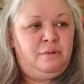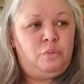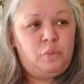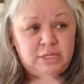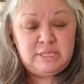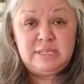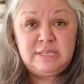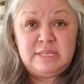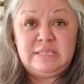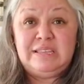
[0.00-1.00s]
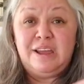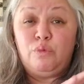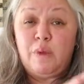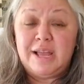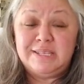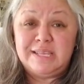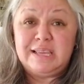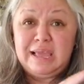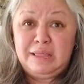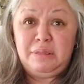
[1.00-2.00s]
Once this is done
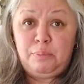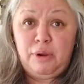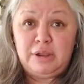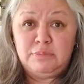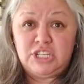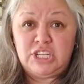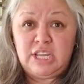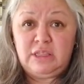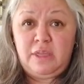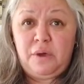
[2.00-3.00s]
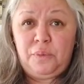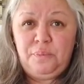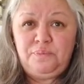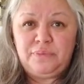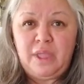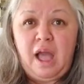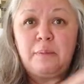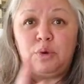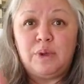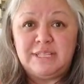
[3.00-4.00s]
rising in the bread machine though,
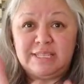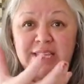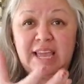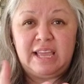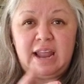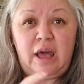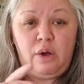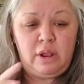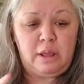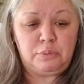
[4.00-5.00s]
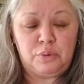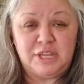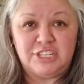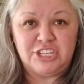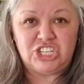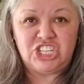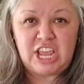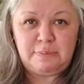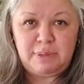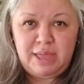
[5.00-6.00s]
I'm going to take it out, I'm going to
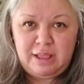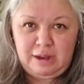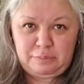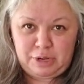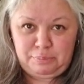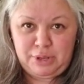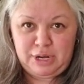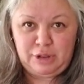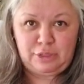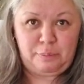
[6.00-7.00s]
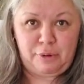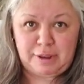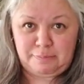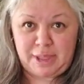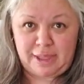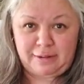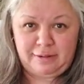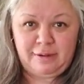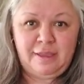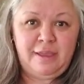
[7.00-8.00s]
shape it, and I'm gonna put it on the bread
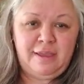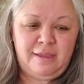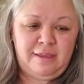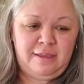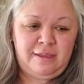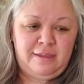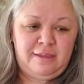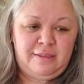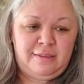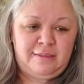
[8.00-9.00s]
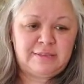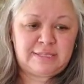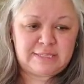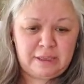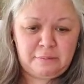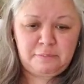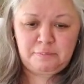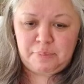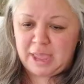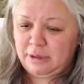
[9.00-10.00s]
pan.
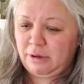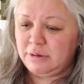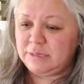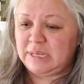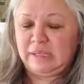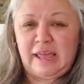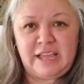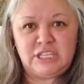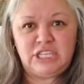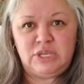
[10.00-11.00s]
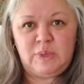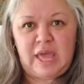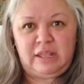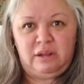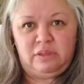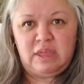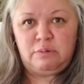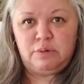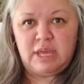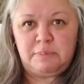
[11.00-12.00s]
Some bakers like to do that little
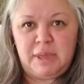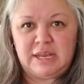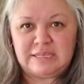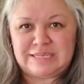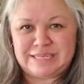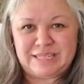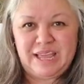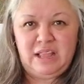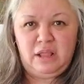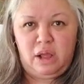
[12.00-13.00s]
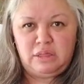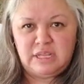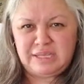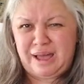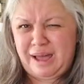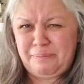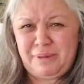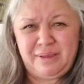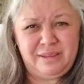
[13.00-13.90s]
thing where they make a slit on the top.